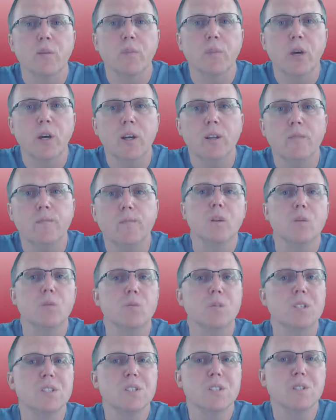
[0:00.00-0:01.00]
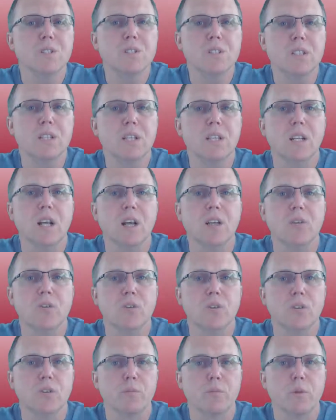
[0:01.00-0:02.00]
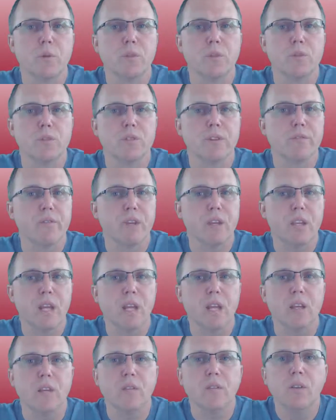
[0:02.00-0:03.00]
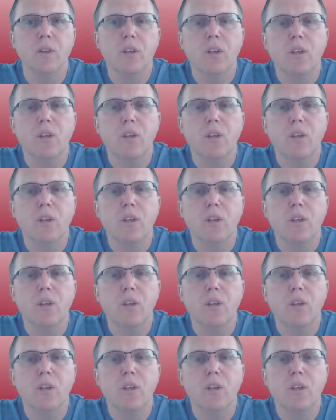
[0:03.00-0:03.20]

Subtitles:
but we still see it on your computers every day.